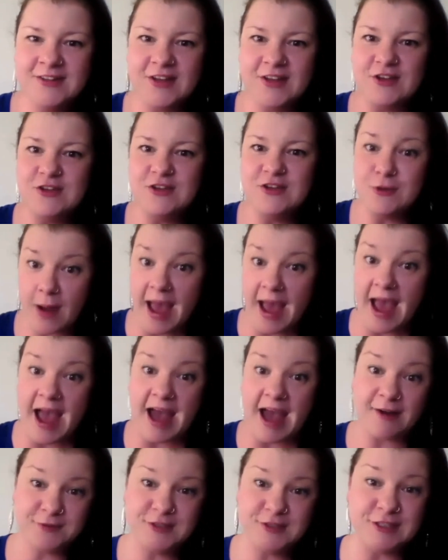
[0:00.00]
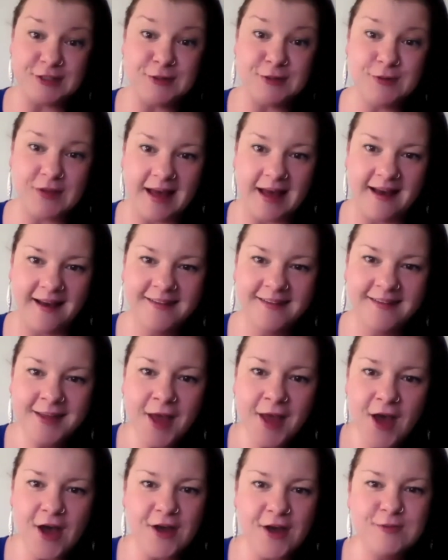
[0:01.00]
that you have to do that.
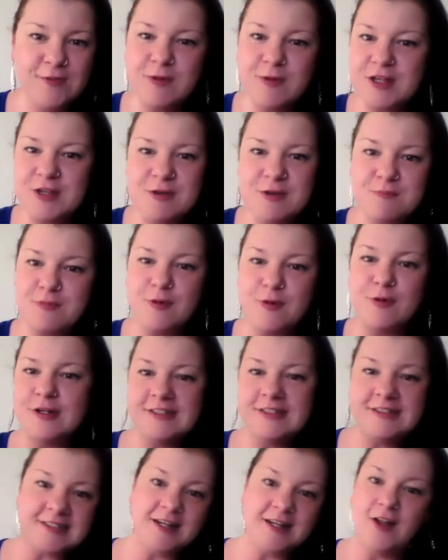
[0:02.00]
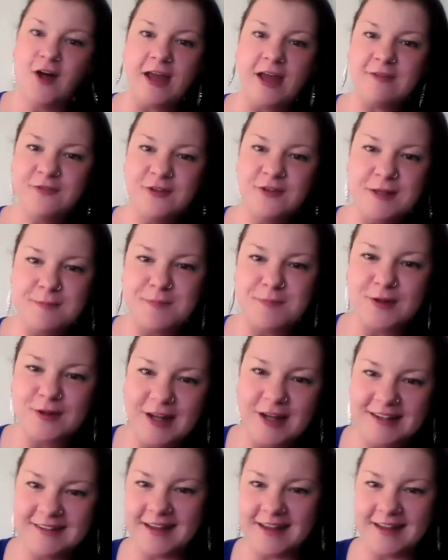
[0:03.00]
And when you brought her to life in the book
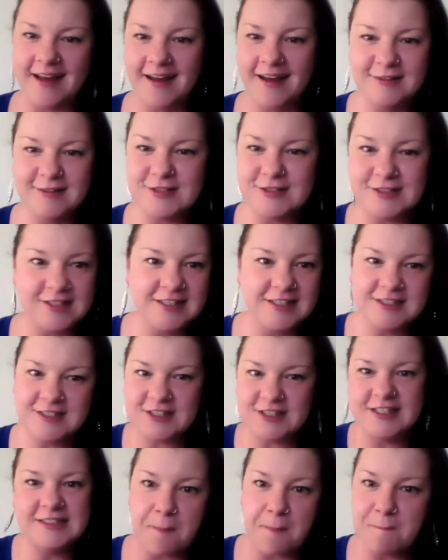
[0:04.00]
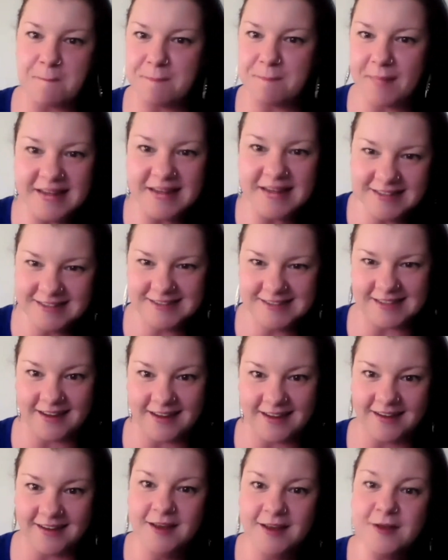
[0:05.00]
like that, I was just like, she's
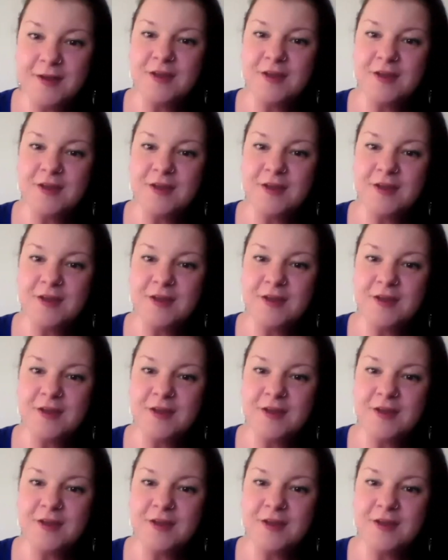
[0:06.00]
amazing.